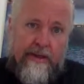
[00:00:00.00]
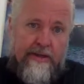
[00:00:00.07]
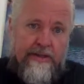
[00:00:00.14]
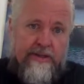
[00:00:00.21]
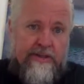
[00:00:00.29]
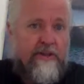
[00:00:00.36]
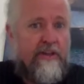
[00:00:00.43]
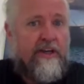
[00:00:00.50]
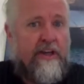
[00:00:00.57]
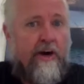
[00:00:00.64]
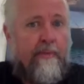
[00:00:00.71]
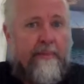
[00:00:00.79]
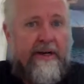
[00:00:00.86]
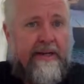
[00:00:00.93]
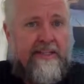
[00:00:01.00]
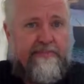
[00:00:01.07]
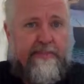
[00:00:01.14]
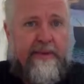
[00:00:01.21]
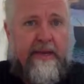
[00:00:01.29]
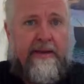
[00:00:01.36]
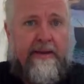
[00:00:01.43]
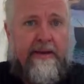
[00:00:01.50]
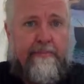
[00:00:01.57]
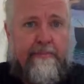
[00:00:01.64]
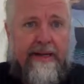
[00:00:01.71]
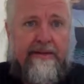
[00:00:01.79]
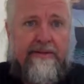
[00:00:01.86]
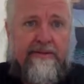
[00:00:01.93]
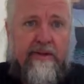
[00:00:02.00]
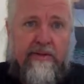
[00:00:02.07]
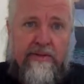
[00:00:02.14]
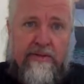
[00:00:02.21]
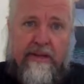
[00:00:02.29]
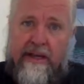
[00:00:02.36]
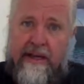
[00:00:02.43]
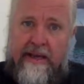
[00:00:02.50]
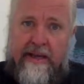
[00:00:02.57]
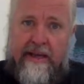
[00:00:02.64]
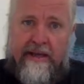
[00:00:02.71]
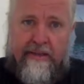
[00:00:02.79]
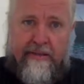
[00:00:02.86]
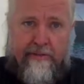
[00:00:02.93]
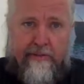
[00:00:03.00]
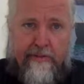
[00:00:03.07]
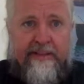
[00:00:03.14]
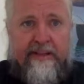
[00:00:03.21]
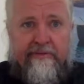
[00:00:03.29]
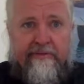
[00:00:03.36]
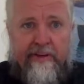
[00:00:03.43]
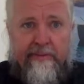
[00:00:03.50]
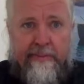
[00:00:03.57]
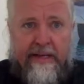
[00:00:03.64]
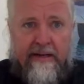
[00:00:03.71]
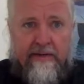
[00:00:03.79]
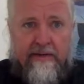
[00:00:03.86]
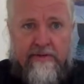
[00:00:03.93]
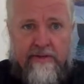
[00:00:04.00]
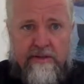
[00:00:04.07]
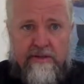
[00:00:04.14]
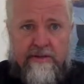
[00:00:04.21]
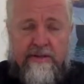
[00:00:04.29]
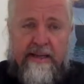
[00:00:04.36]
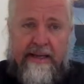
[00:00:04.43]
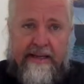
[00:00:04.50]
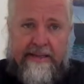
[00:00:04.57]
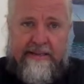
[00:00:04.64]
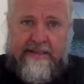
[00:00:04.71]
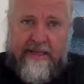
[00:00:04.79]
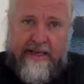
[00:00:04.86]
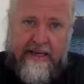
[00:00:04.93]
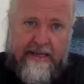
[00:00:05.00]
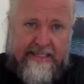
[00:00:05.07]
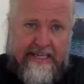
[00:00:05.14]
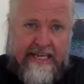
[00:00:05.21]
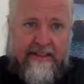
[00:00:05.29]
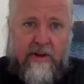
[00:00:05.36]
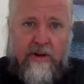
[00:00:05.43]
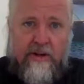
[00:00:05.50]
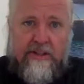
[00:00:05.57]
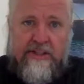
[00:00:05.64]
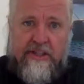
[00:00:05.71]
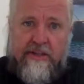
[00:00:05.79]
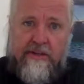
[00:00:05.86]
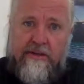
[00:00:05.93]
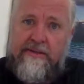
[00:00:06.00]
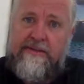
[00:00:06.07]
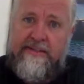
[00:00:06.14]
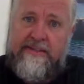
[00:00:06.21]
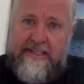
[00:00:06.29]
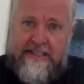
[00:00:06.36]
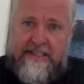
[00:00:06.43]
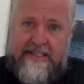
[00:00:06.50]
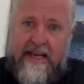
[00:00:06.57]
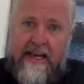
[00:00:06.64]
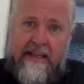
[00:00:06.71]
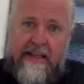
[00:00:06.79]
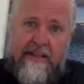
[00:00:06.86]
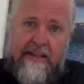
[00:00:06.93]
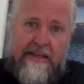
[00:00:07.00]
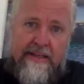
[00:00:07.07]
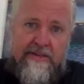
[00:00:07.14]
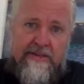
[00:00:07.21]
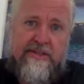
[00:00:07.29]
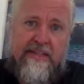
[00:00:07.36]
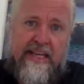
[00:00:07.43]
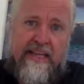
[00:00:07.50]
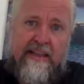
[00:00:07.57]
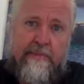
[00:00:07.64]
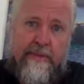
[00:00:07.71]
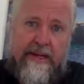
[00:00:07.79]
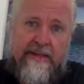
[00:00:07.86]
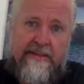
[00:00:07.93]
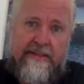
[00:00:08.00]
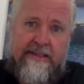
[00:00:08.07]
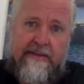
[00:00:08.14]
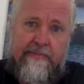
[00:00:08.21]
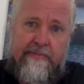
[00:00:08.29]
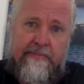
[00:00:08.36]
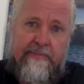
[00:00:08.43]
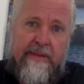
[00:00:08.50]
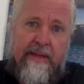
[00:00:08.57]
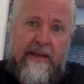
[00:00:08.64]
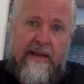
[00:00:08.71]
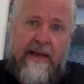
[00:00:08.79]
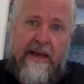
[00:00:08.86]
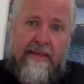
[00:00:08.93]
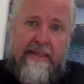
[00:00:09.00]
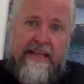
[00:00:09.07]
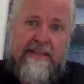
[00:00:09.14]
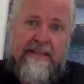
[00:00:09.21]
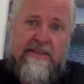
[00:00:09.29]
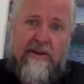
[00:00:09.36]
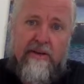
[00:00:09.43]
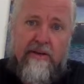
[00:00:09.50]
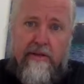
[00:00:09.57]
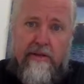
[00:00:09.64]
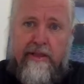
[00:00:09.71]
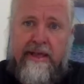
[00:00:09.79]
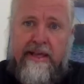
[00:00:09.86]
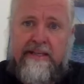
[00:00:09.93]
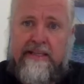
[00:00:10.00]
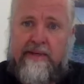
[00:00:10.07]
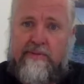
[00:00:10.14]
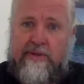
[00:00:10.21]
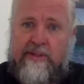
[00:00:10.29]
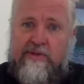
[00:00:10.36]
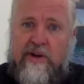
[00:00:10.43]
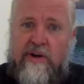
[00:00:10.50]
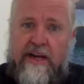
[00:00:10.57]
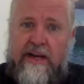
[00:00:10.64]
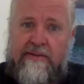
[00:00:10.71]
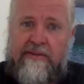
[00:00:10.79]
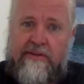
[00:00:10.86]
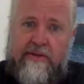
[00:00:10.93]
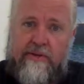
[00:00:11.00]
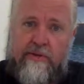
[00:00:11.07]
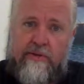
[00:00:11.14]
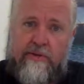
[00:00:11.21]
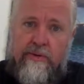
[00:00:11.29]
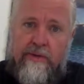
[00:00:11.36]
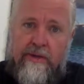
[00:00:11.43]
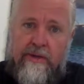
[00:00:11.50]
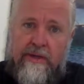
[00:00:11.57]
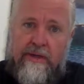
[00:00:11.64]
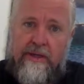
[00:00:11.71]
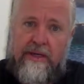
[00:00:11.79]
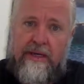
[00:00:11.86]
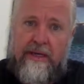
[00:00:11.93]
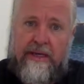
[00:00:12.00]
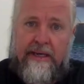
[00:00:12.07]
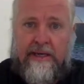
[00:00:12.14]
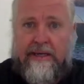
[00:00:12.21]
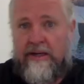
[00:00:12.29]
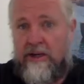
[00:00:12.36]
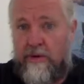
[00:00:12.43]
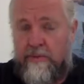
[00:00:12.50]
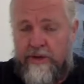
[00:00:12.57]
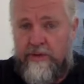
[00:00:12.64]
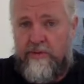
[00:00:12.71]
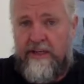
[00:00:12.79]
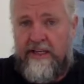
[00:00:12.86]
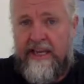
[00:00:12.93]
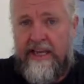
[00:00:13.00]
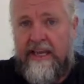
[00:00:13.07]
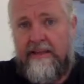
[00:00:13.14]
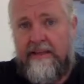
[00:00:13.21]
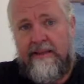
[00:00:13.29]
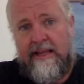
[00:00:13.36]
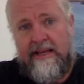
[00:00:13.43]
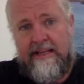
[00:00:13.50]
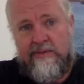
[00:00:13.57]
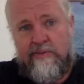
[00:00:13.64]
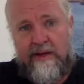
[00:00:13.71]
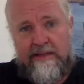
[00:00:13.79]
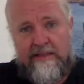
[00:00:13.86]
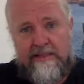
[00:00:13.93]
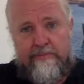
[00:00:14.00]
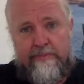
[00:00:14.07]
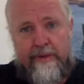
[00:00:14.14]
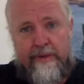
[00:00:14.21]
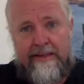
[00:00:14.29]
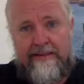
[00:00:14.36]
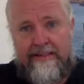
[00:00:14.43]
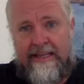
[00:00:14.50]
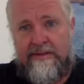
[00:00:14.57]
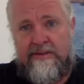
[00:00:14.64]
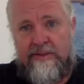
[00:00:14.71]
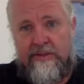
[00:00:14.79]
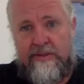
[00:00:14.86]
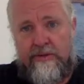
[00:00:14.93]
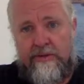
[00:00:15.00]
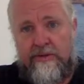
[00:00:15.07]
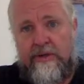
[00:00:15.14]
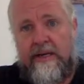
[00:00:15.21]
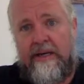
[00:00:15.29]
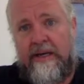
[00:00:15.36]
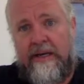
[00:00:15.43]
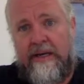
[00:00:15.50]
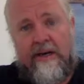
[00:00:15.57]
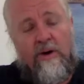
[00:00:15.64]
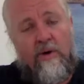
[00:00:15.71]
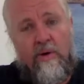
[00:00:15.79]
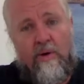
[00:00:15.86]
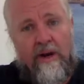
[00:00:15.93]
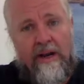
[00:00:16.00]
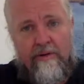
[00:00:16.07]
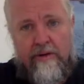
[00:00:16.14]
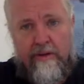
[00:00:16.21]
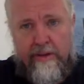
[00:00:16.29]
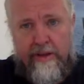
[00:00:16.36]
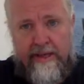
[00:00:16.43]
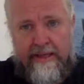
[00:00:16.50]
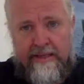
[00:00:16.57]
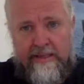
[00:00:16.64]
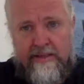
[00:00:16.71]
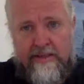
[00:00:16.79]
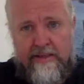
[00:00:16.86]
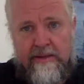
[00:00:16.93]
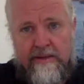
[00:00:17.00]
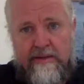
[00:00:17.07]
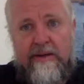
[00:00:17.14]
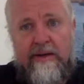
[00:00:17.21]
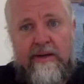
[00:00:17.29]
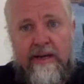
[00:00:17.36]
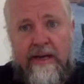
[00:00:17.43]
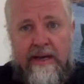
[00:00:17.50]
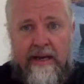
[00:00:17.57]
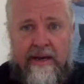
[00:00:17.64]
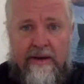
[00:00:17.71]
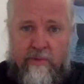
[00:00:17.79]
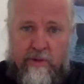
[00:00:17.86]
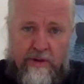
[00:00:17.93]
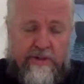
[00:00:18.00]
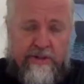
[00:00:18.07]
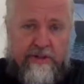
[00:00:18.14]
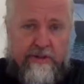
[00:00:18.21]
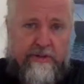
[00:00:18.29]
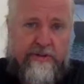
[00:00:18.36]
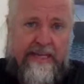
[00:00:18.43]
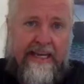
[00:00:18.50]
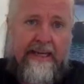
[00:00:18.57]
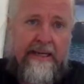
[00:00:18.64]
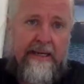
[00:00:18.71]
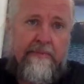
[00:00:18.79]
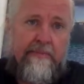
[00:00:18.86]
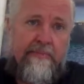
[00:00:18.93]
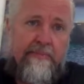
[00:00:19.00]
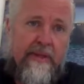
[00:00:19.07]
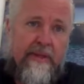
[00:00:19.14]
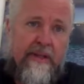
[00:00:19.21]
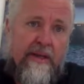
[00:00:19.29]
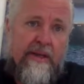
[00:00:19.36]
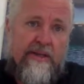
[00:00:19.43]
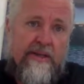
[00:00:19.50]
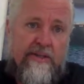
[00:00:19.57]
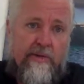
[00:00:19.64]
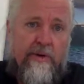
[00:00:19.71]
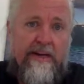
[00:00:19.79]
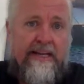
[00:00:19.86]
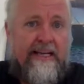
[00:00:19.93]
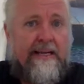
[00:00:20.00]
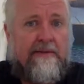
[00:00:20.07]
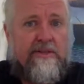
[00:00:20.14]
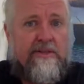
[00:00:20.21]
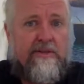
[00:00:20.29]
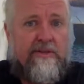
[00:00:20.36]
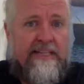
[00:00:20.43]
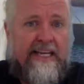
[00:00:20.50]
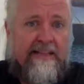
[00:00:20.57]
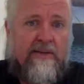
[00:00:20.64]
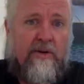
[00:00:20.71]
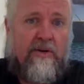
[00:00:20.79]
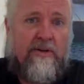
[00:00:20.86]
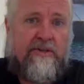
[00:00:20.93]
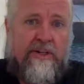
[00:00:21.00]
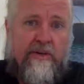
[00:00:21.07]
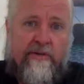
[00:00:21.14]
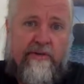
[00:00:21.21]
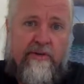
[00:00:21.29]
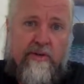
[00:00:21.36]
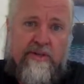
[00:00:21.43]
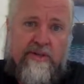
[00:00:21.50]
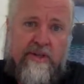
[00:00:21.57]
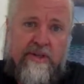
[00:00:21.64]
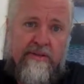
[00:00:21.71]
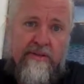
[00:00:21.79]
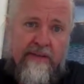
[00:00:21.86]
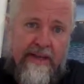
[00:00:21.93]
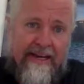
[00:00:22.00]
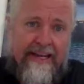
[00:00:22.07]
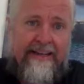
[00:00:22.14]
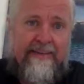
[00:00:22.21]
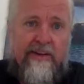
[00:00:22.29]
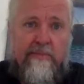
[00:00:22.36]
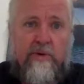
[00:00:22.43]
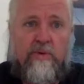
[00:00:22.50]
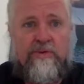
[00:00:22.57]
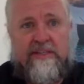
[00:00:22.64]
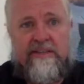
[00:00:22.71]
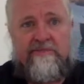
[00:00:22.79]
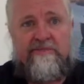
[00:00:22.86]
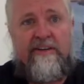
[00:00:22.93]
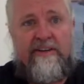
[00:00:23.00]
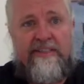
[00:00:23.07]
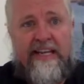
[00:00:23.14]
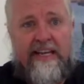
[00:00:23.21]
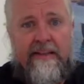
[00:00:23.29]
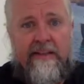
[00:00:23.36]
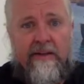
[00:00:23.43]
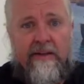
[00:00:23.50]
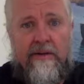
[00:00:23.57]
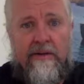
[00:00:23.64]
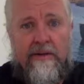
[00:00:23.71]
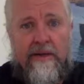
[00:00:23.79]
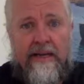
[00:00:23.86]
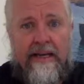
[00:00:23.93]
So the company is built on 3 different pillars. It's technology, design, and sustainability. And these are the things that we try to communicate, as well as build into all our things, what we do daily. So when it comes to the technology, of course, an electric boat is very technical.